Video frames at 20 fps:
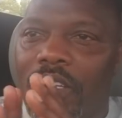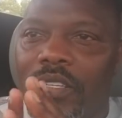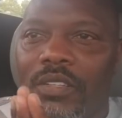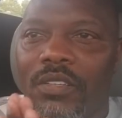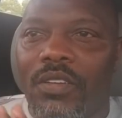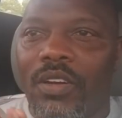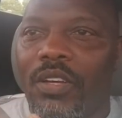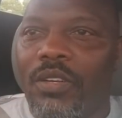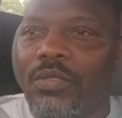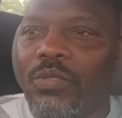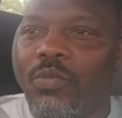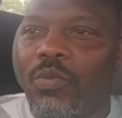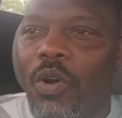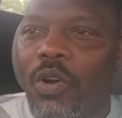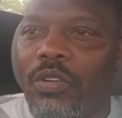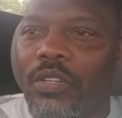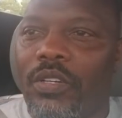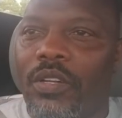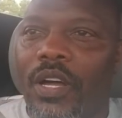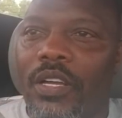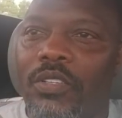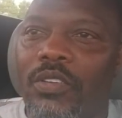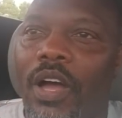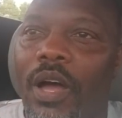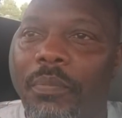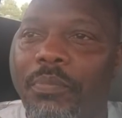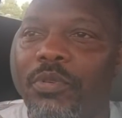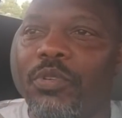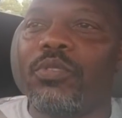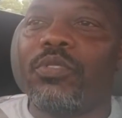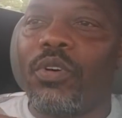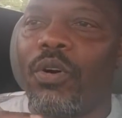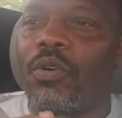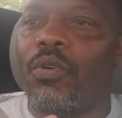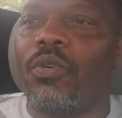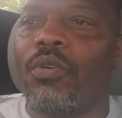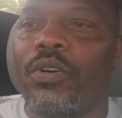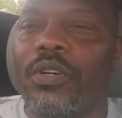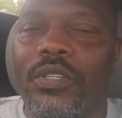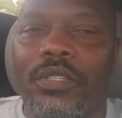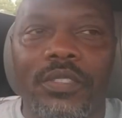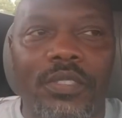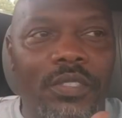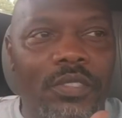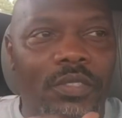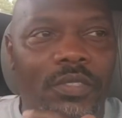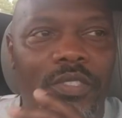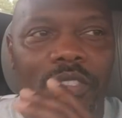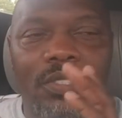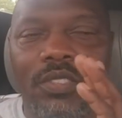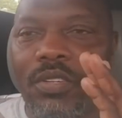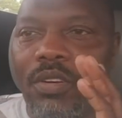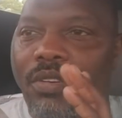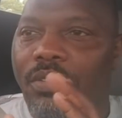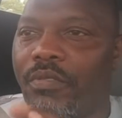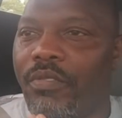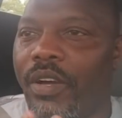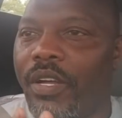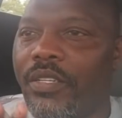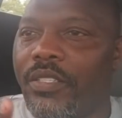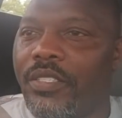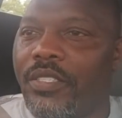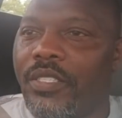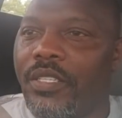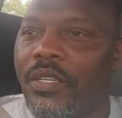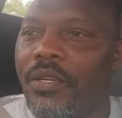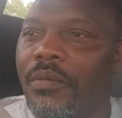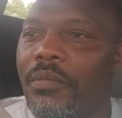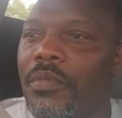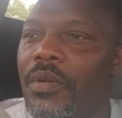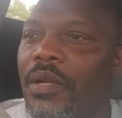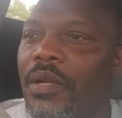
You know, he was walking up. So I blew the horn so she turned around and see him.